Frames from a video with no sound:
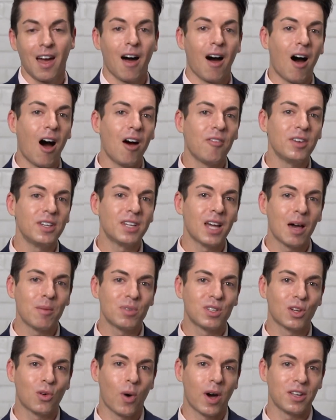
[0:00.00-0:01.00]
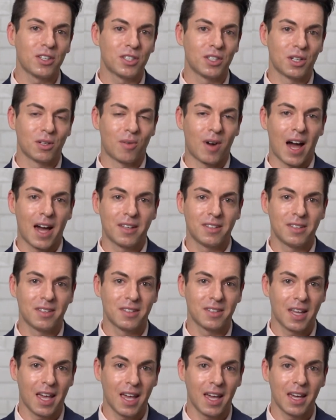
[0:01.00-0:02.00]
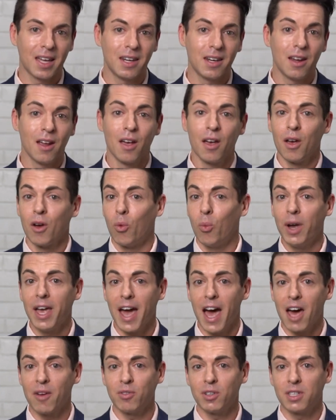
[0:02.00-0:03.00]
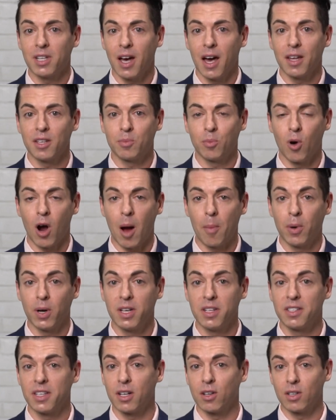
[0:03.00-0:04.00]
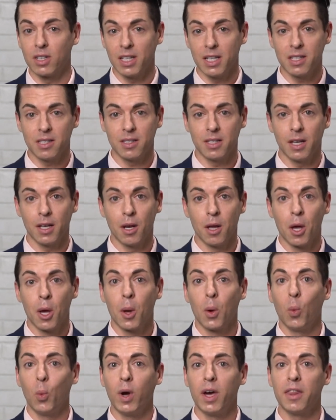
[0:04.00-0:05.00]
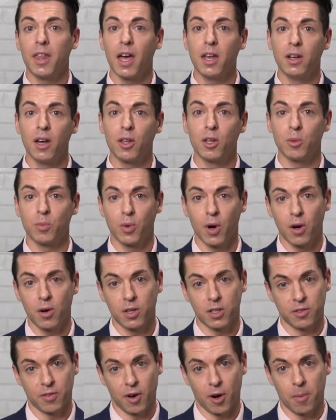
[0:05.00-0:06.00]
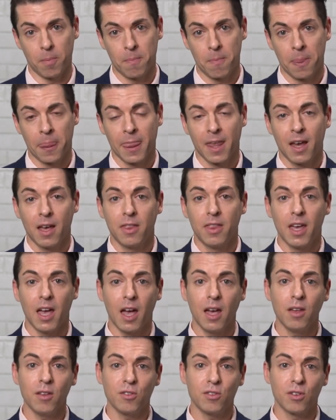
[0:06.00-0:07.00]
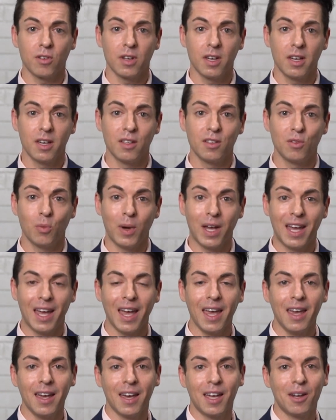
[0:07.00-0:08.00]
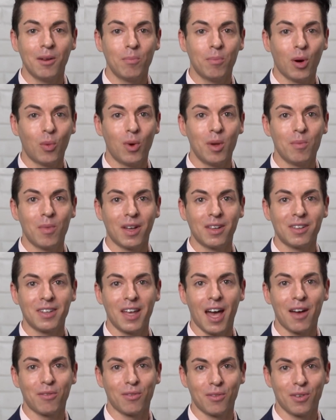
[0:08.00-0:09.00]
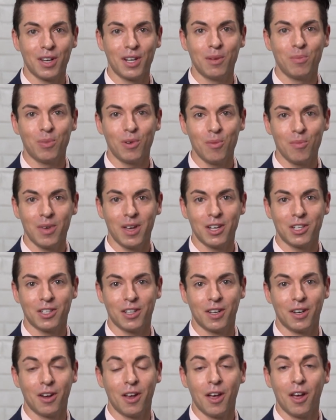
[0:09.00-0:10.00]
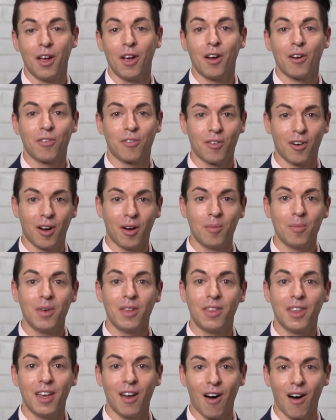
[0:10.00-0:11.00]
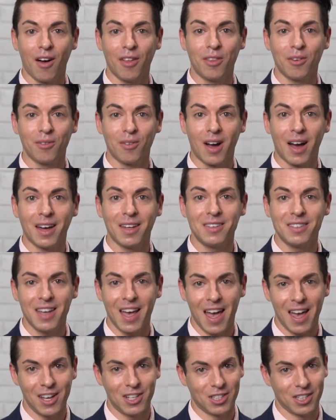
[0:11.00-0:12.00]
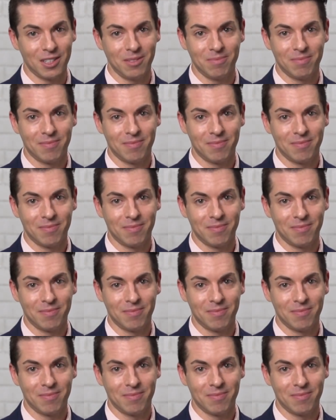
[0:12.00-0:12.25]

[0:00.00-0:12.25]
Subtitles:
Oftentimes the question arises, can we advertise properties that are listed with another brokerage firm? The answer is we can, but we must have written permission from the authorized agent,